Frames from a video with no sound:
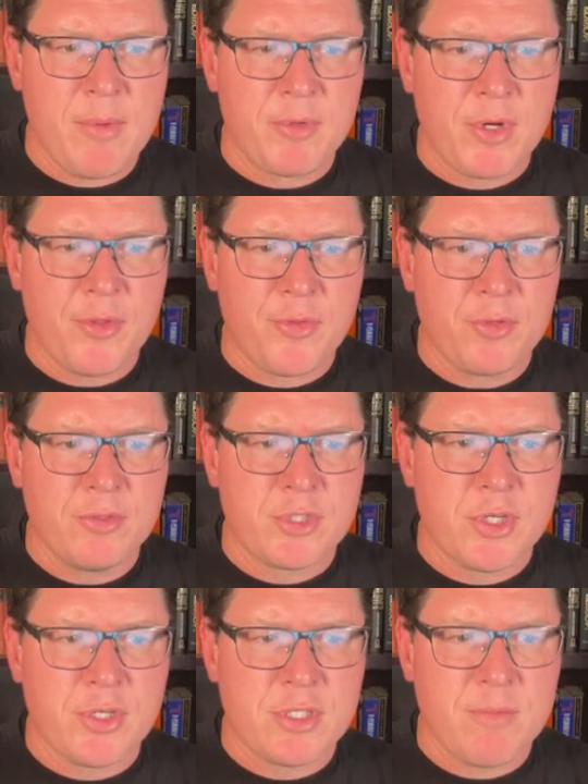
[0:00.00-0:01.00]
I'm going to go through and
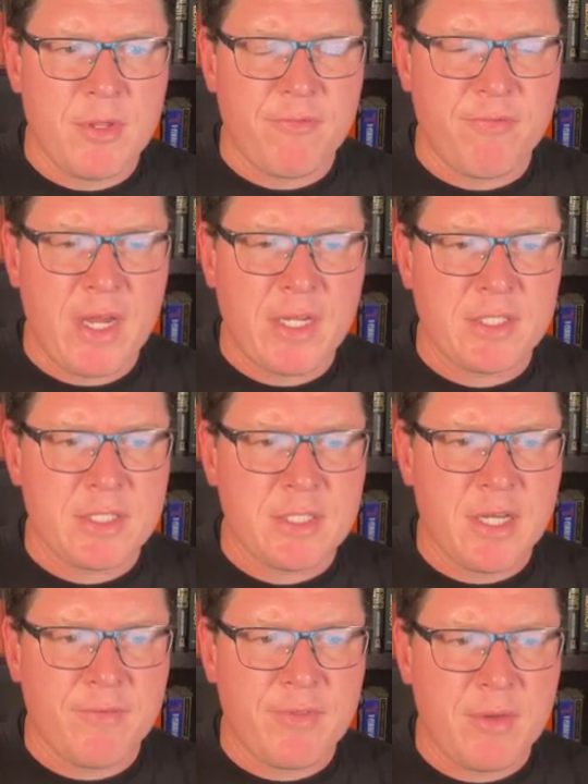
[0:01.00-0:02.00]
show you some other fancy
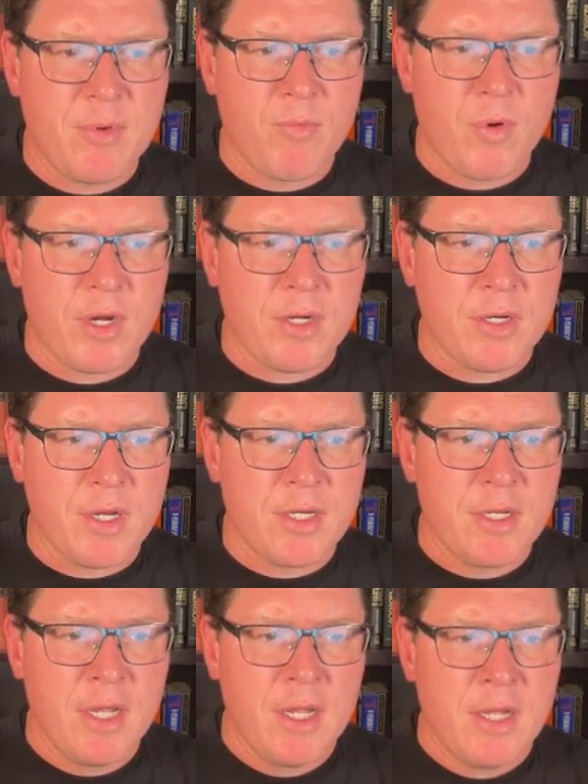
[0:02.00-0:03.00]
stuff that I've been working
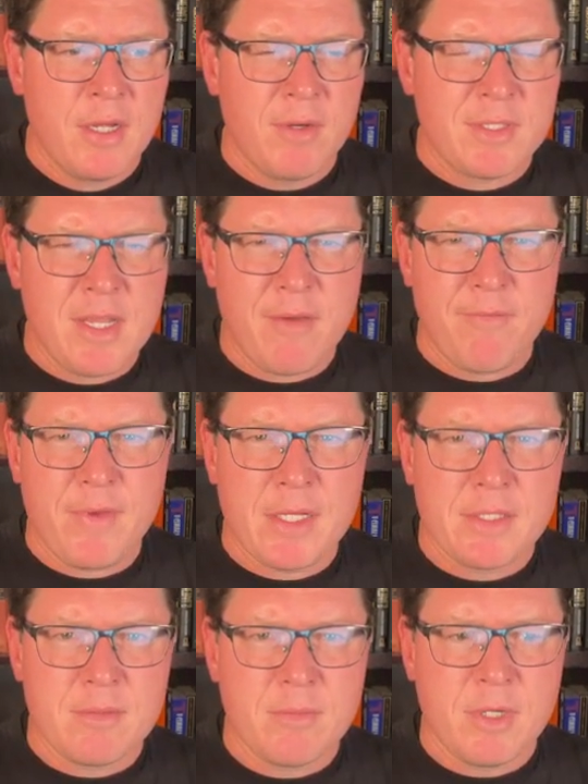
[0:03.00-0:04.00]
on. Well, it's not
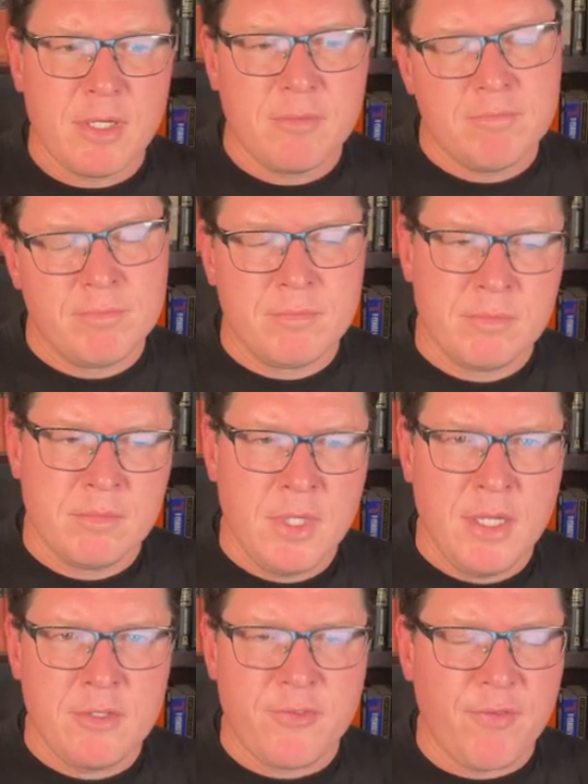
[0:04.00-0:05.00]
fancy, but
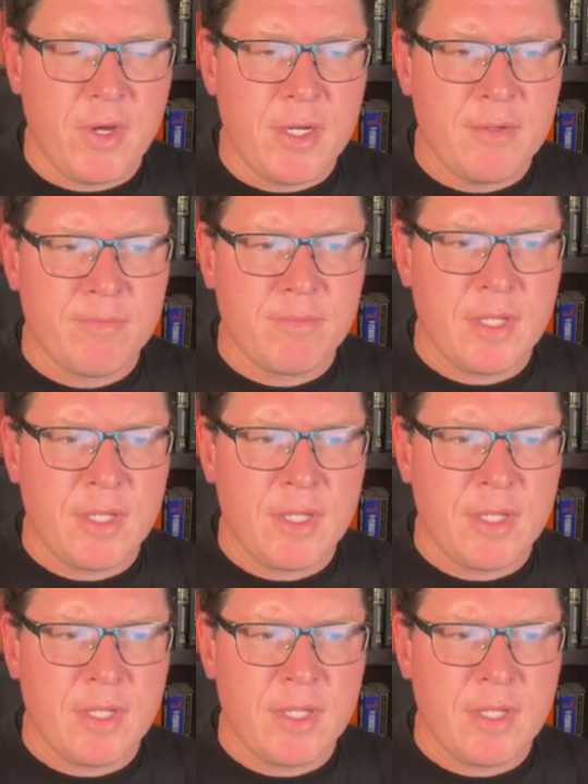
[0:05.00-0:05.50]
it's fun.